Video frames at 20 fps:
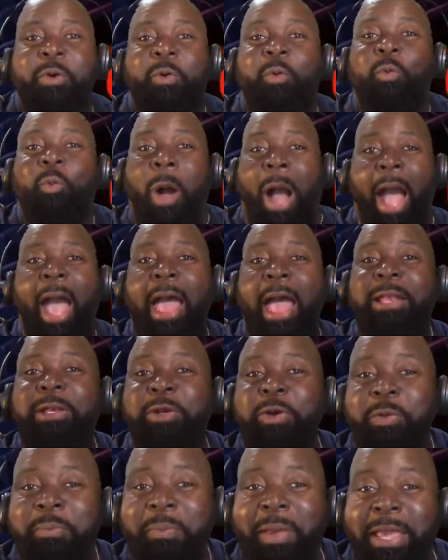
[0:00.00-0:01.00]
Why
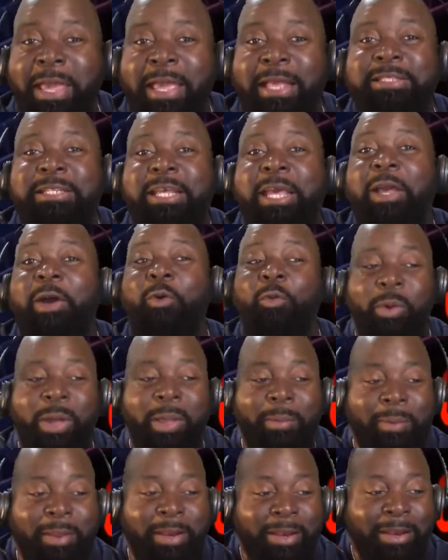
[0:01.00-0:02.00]
do men tell
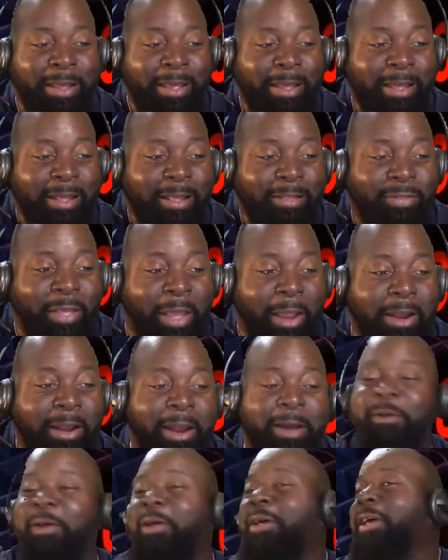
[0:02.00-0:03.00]
women they
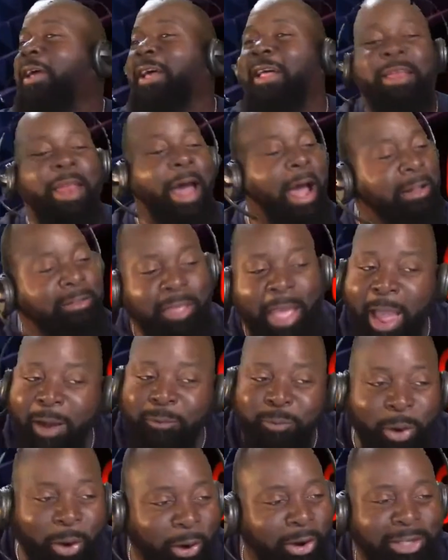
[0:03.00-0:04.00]
love? Not
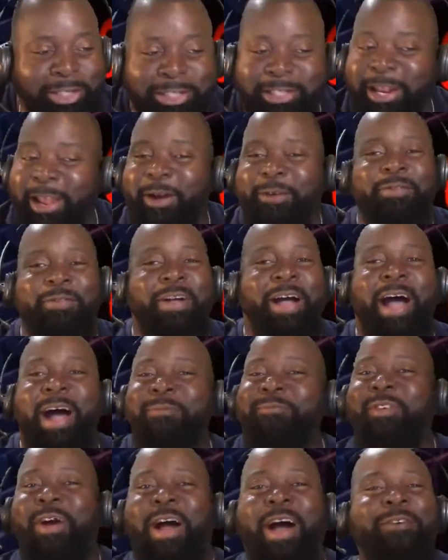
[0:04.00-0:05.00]
that word, Jeff.
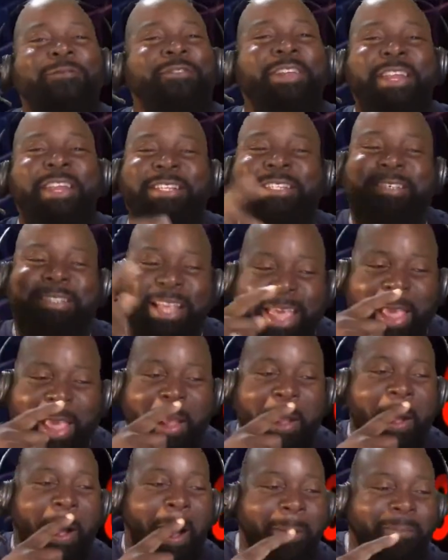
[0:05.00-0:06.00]
I'm finna
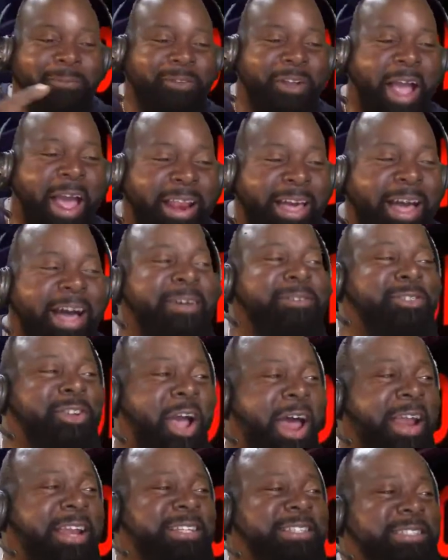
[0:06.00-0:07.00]
see. I'm
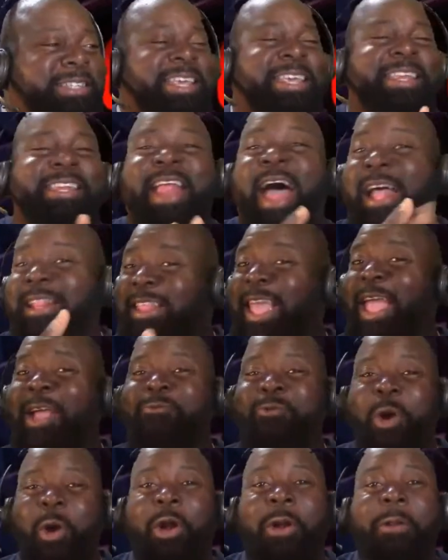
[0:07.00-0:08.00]
trying to see. Not
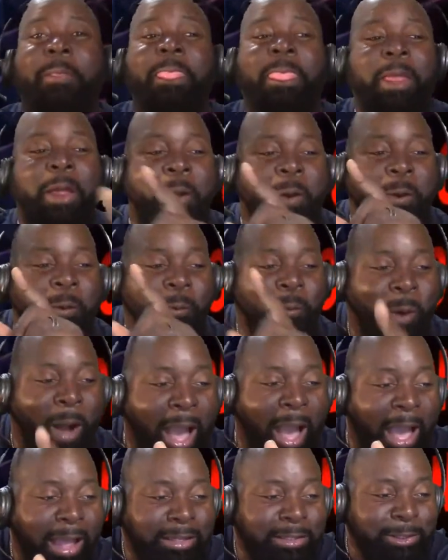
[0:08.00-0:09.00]
that word.
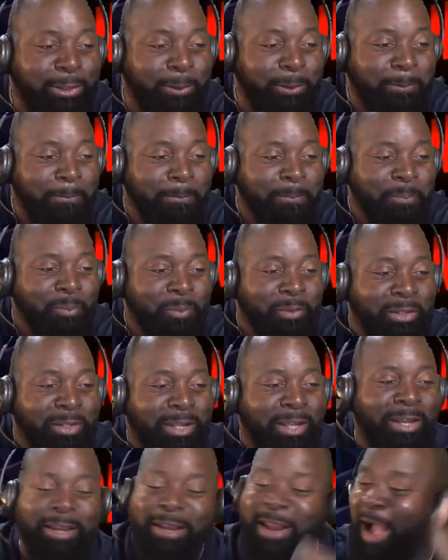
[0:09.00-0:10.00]
Why do?
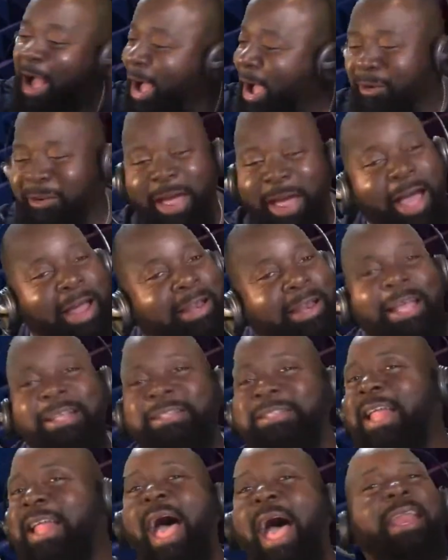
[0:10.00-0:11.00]
No,
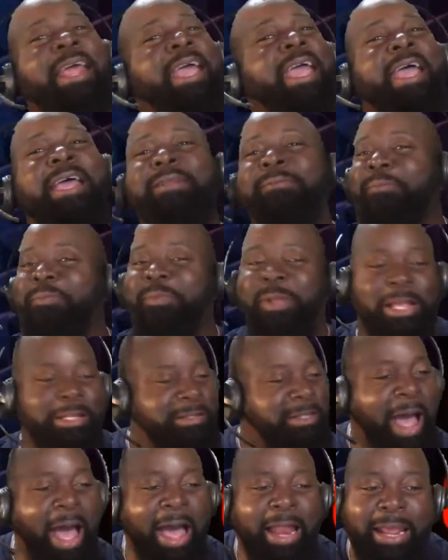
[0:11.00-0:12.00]
that's not it.
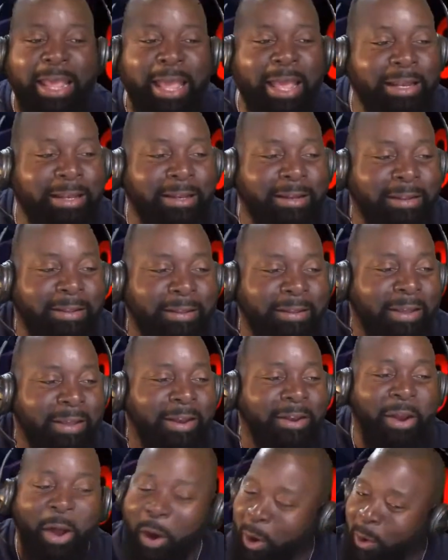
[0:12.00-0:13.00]
That's not it.
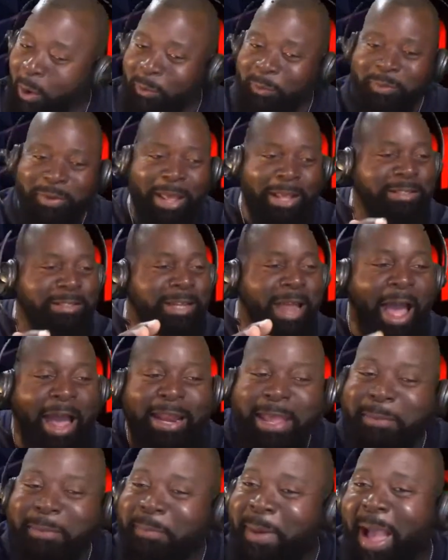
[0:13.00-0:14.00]
No, that's
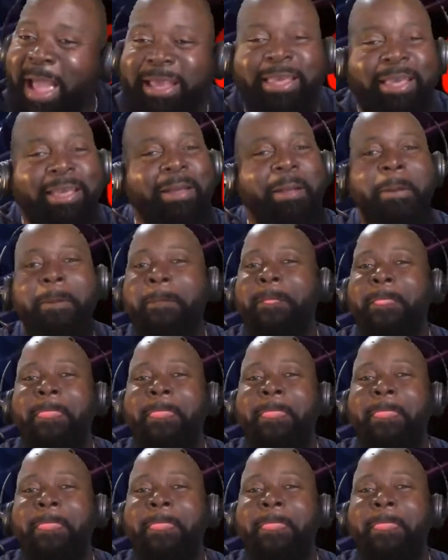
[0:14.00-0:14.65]
not it, Mikey.